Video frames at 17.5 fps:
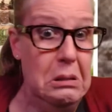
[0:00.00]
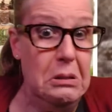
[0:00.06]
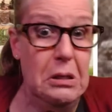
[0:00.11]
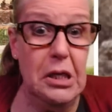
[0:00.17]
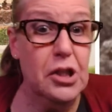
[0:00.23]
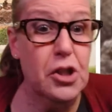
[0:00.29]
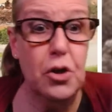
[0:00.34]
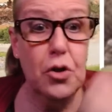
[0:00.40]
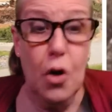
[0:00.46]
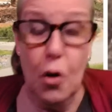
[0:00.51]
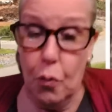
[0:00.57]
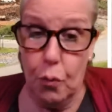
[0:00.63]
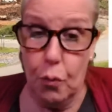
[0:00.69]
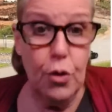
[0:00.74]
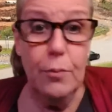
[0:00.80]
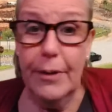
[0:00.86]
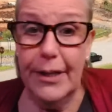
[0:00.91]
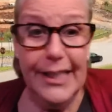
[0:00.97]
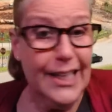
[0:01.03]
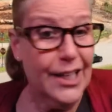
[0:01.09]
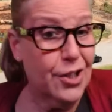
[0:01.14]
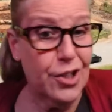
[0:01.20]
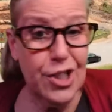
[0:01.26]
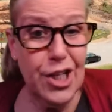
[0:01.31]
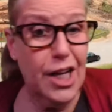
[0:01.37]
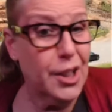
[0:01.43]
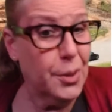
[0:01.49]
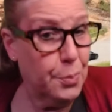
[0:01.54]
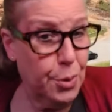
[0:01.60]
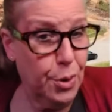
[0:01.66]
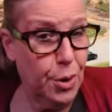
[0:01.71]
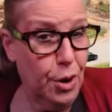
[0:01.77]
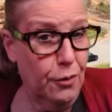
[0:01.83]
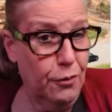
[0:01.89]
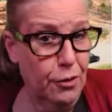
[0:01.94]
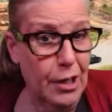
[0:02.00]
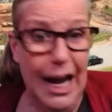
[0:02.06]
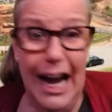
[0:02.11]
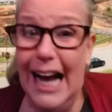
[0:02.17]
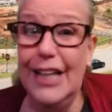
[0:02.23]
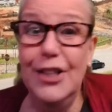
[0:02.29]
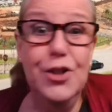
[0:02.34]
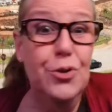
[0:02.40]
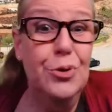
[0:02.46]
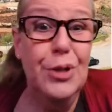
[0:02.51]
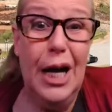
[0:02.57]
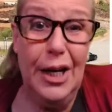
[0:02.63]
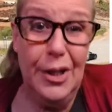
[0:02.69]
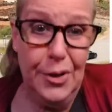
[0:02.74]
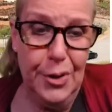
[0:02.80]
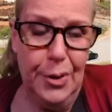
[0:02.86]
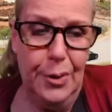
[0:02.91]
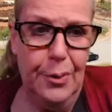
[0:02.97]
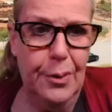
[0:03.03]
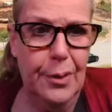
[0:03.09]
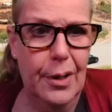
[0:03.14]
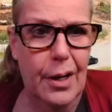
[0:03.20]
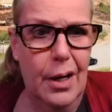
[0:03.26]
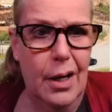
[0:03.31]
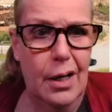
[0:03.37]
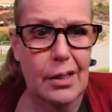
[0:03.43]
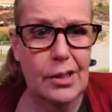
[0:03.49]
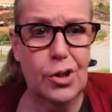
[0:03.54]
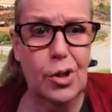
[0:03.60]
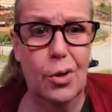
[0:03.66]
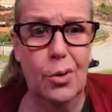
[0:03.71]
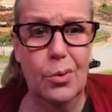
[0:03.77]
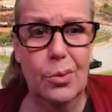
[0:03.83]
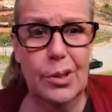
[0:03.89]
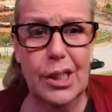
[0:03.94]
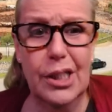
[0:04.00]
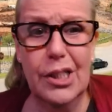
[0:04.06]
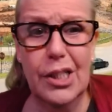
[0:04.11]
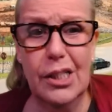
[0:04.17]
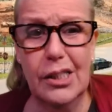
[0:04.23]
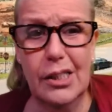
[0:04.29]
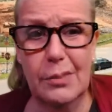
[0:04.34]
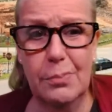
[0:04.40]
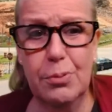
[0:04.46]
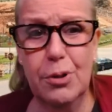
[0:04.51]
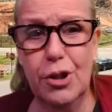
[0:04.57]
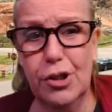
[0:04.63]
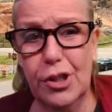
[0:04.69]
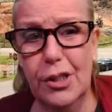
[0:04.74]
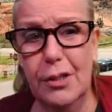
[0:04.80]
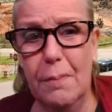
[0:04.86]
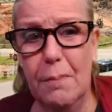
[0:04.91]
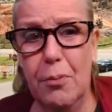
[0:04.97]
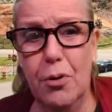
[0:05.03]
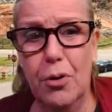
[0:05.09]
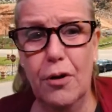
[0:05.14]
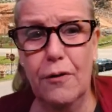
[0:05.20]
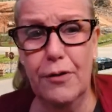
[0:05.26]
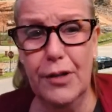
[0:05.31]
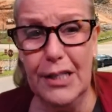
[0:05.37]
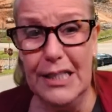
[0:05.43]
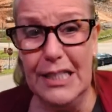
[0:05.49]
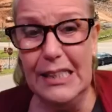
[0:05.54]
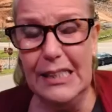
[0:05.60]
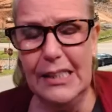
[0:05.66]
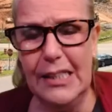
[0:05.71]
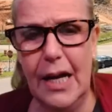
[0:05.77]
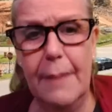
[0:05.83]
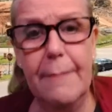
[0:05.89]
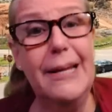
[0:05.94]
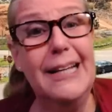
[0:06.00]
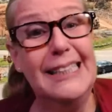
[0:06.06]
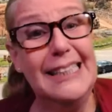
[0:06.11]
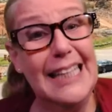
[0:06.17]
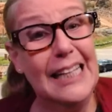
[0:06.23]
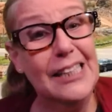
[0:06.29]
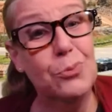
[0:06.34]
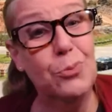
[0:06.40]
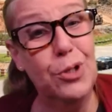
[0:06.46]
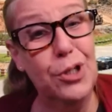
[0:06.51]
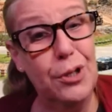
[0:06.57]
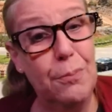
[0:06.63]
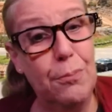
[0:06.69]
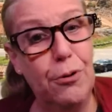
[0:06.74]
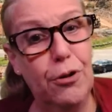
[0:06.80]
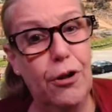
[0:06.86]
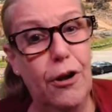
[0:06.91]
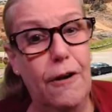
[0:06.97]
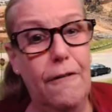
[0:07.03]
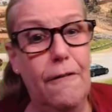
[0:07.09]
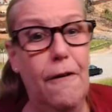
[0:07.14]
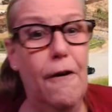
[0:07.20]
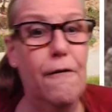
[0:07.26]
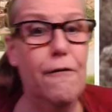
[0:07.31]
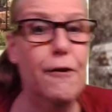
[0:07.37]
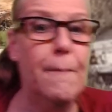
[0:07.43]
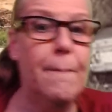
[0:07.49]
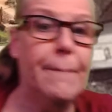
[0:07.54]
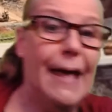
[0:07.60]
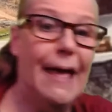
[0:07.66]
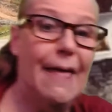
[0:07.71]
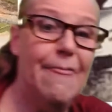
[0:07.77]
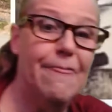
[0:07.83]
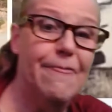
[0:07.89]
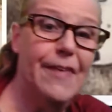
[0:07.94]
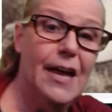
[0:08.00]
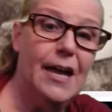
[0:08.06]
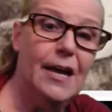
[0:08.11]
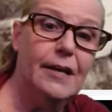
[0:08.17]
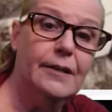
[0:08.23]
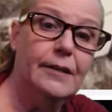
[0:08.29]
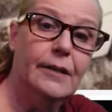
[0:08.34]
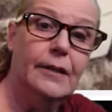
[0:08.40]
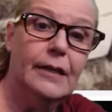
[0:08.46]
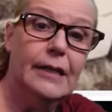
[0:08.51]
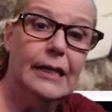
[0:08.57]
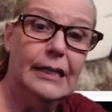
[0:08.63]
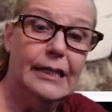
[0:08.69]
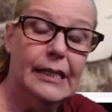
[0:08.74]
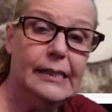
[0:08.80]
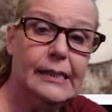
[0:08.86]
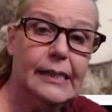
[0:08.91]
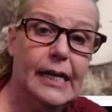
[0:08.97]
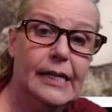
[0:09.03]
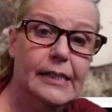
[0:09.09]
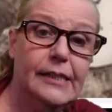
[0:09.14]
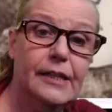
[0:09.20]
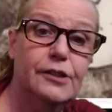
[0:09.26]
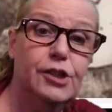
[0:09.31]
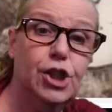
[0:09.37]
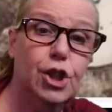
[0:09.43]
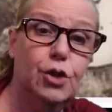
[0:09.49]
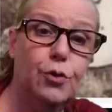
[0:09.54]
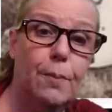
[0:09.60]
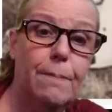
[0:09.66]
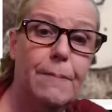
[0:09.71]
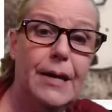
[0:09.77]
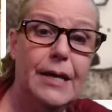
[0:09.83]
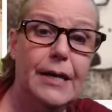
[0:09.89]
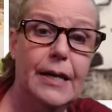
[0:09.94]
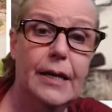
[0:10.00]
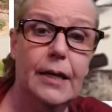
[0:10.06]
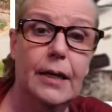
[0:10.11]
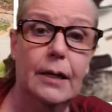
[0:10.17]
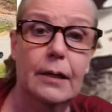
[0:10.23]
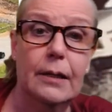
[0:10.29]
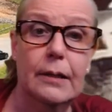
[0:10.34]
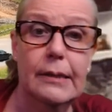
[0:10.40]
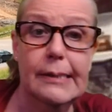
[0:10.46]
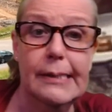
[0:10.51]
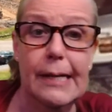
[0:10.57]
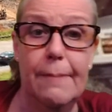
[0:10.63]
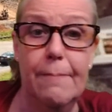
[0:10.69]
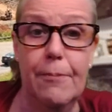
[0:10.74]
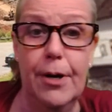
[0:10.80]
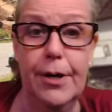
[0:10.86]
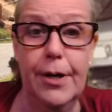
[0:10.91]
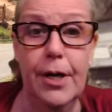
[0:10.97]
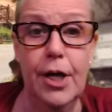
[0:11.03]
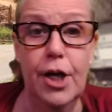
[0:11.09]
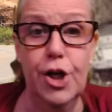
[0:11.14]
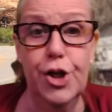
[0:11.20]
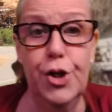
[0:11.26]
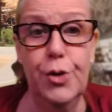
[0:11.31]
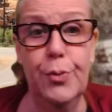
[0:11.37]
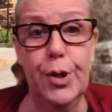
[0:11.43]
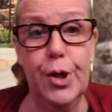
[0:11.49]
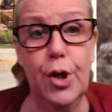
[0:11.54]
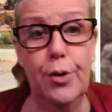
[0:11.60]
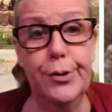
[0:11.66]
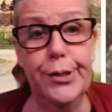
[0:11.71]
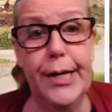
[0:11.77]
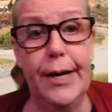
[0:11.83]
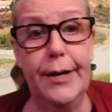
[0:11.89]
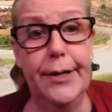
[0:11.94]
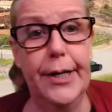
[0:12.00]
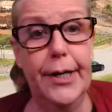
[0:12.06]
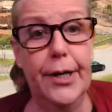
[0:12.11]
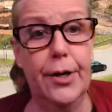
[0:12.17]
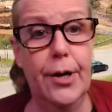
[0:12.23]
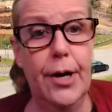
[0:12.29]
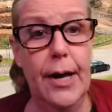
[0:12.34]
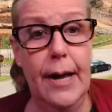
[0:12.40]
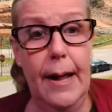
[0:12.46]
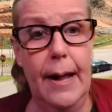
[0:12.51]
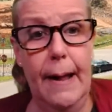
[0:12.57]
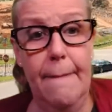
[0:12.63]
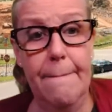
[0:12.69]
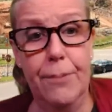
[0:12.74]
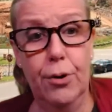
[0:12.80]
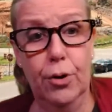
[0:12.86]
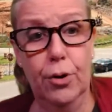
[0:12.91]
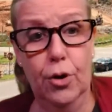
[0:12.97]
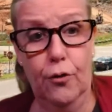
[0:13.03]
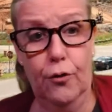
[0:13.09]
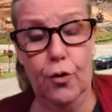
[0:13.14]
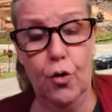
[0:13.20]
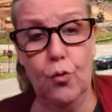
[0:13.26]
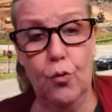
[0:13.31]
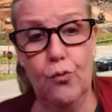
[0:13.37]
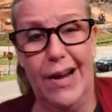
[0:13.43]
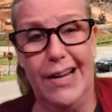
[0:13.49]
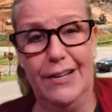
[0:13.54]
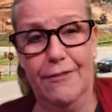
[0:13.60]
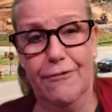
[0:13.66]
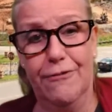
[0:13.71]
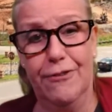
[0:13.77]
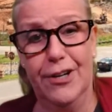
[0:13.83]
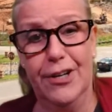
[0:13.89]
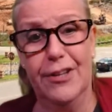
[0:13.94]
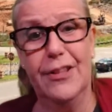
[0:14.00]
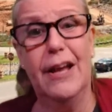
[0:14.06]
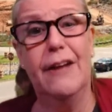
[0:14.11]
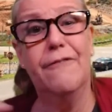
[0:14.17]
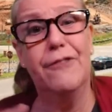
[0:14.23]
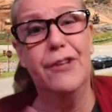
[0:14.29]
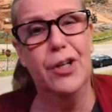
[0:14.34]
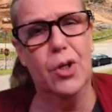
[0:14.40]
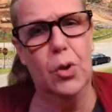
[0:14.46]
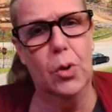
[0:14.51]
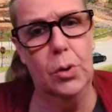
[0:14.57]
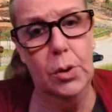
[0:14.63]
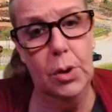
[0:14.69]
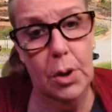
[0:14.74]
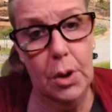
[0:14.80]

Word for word: Is there no room on the other side to pull over? I do not know. Uh, so, did this person pull over to this side because that's where you pull over? And then, in this case, if she were meeting someone, she would go down here and pull over right in front of that vehicle.